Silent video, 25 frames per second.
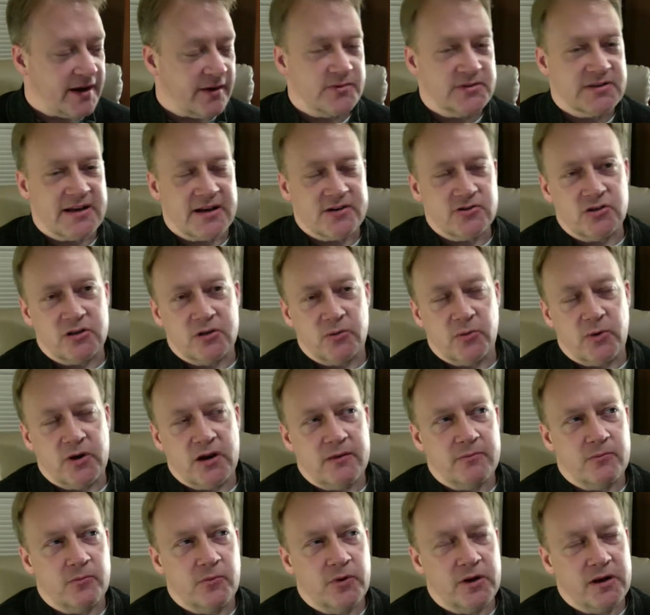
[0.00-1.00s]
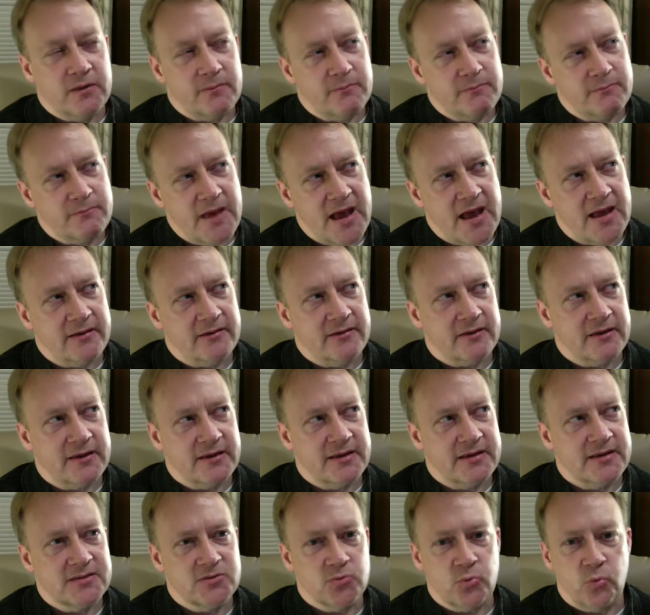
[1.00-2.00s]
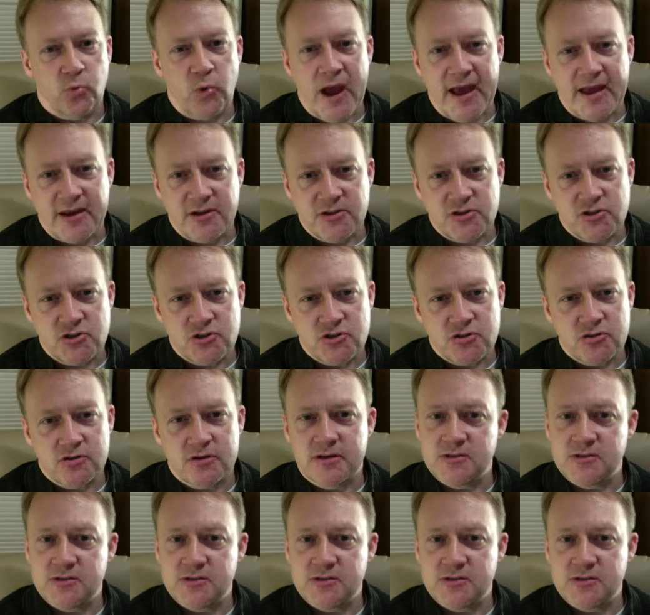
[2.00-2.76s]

It was actually what it meant is wedge.